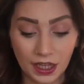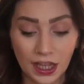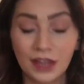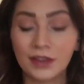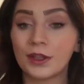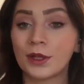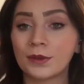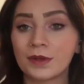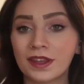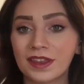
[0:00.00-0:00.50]

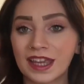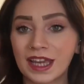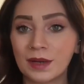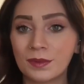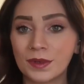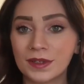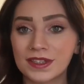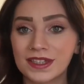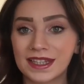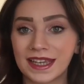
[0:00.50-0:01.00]
The only thing I
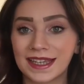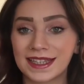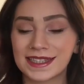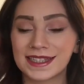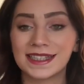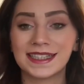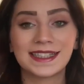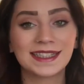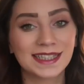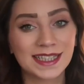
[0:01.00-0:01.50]
will say is
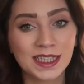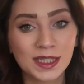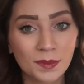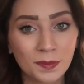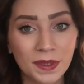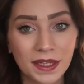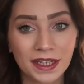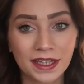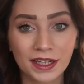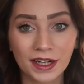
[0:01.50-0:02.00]
these
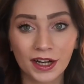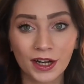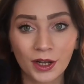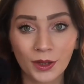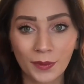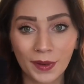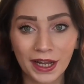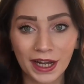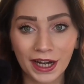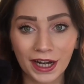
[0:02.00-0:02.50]
disappear
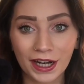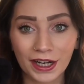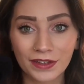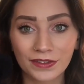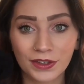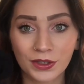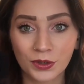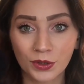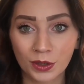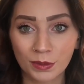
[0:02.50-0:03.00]
quicker
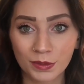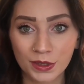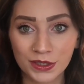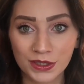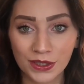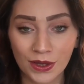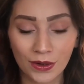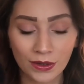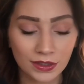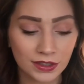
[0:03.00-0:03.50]
than normal
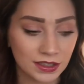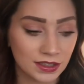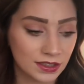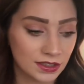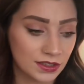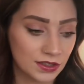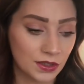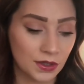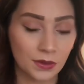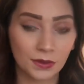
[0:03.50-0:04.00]
socks,
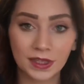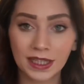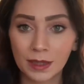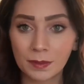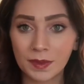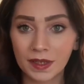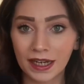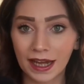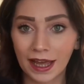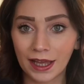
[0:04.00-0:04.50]
so keep
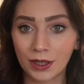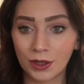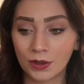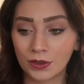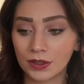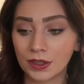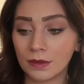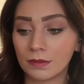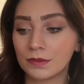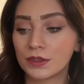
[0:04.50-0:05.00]
an eye on
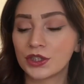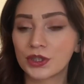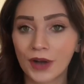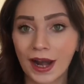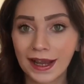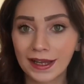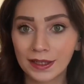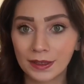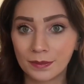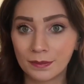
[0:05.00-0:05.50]
them,
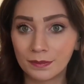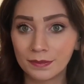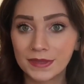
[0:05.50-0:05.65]
track them,